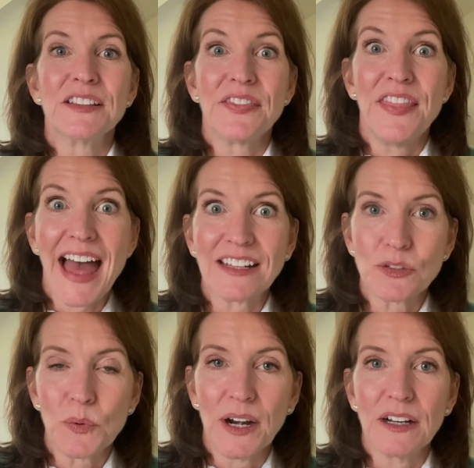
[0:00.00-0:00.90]
That's
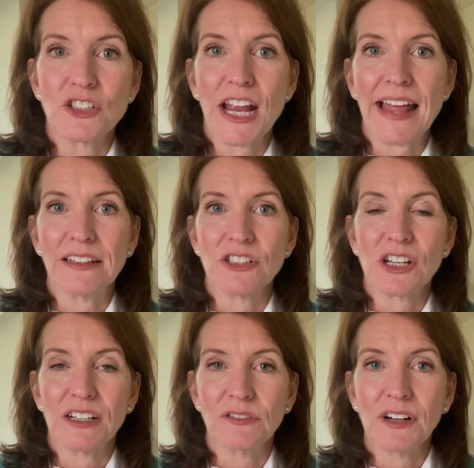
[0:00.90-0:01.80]
where a challenge
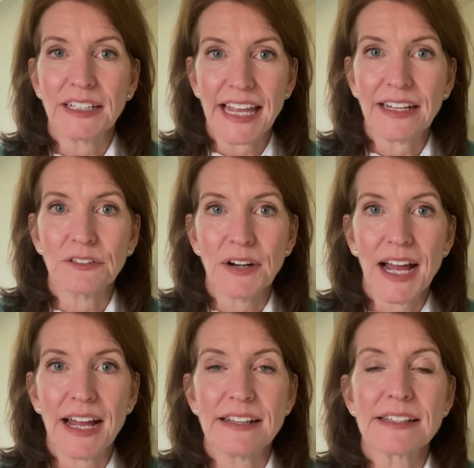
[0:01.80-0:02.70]
can
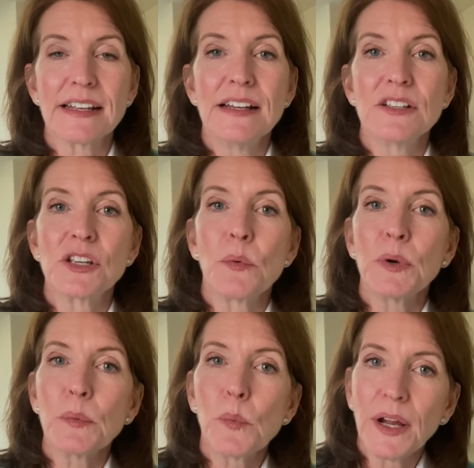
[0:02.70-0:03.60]
arise. So
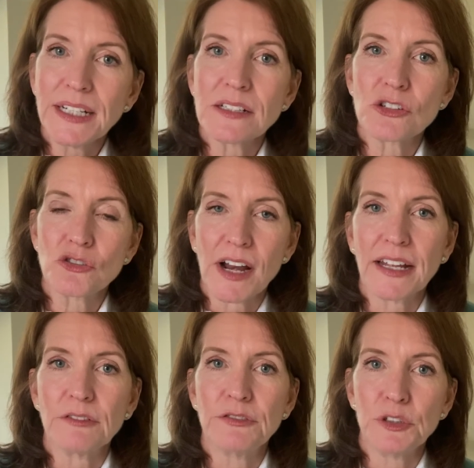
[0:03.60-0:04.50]
we're wanting to strike
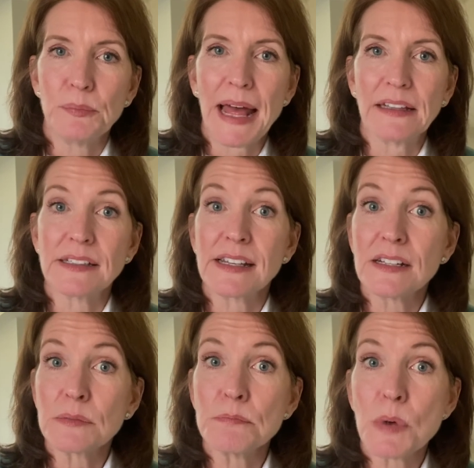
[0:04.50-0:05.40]
a food balance that
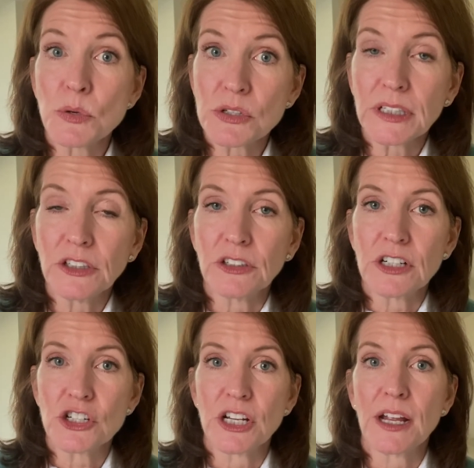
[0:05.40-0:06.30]
is mostly
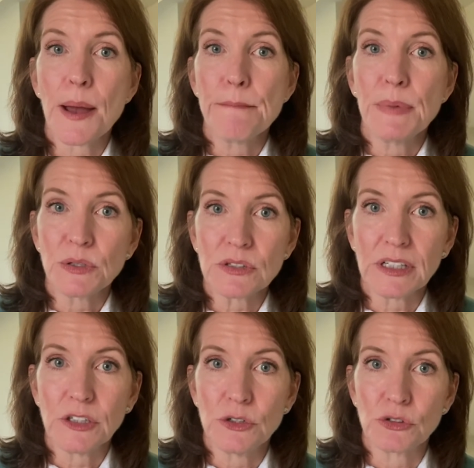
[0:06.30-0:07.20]
nourishing, mostly
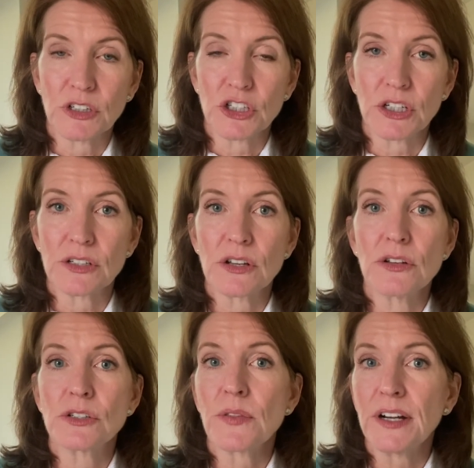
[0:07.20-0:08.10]
nutritious,
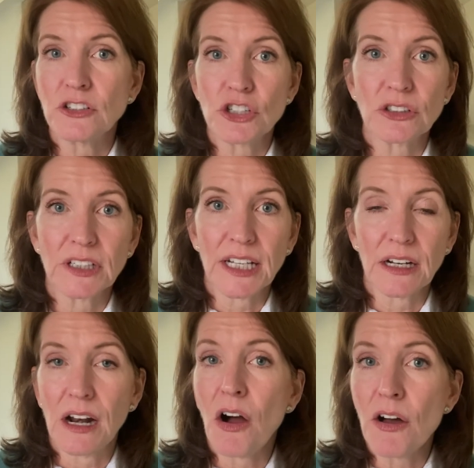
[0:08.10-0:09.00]
so that our children can
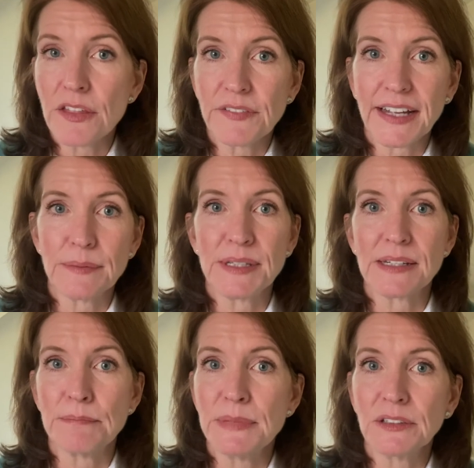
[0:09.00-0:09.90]
get all the vitamins
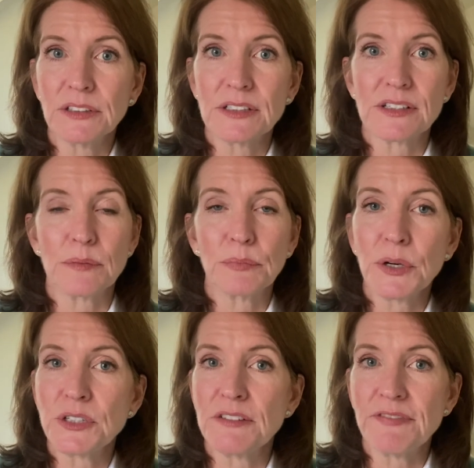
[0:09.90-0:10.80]
and minerals and
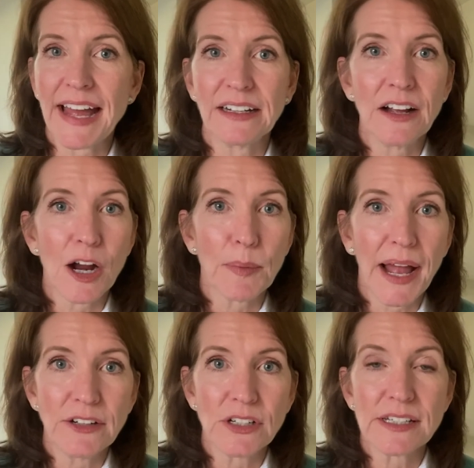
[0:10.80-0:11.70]
protein, fat, and
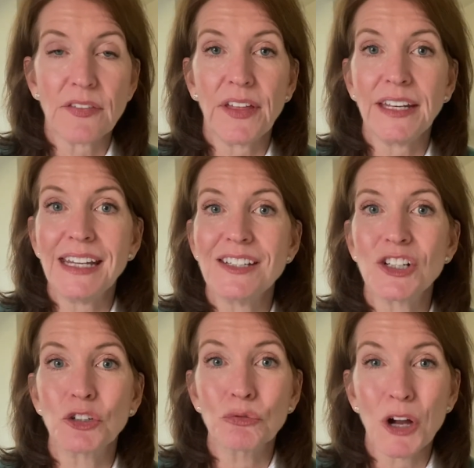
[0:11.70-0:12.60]
carbohydrates that they need to
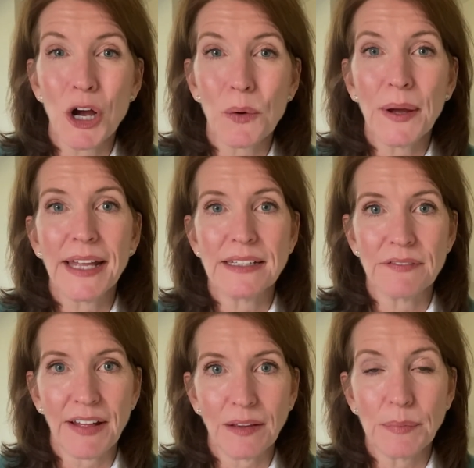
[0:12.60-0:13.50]
grow and
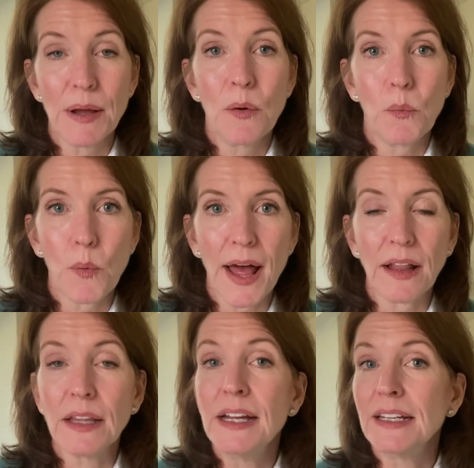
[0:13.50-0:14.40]
develop well.